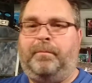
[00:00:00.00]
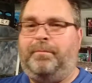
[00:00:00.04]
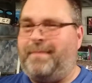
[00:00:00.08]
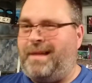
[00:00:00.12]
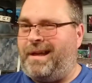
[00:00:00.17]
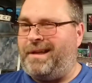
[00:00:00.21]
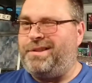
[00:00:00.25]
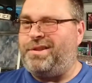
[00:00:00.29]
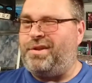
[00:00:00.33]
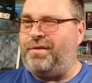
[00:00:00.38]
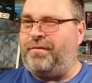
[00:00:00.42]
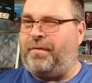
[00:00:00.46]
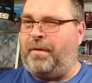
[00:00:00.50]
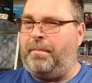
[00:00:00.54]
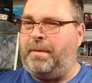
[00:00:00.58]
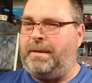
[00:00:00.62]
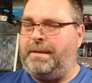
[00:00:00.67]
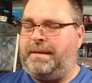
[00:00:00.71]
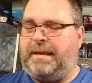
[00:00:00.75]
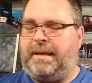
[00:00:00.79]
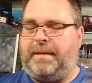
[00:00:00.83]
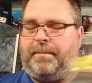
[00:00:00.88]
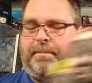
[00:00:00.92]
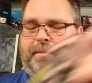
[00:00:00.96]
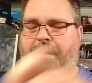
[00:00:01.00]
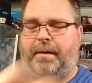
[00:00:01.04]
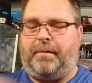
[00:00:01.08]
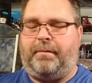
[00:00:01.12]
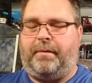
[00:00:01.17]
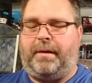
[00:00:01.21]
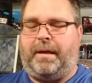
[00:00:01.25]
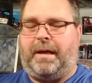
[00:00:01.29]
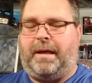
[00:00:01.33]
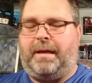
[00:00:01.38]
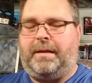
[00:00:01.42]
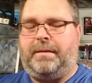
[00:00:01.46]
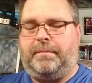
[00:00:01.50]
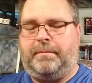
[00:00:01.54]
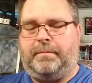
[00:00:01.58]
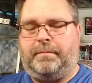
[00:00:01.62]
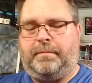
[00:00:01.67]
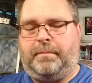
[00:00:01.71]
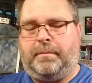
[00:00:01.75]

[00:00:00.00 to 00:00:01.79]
Not sure if I'm going to keep that or not.